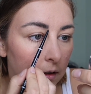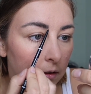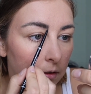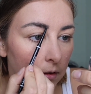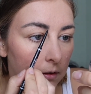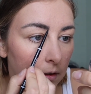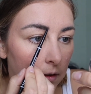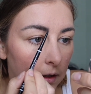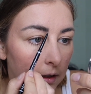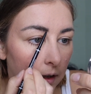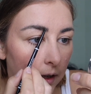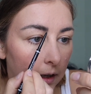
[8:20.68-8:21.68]
Just do
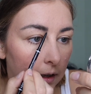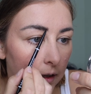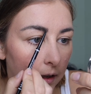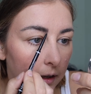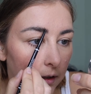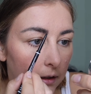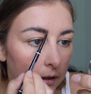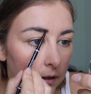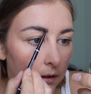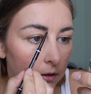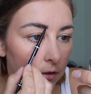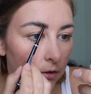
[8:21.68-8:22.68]
little hair-like
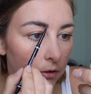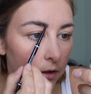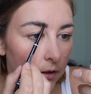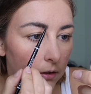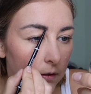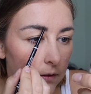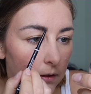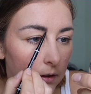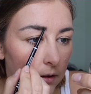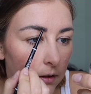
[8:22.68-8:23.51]
strokes.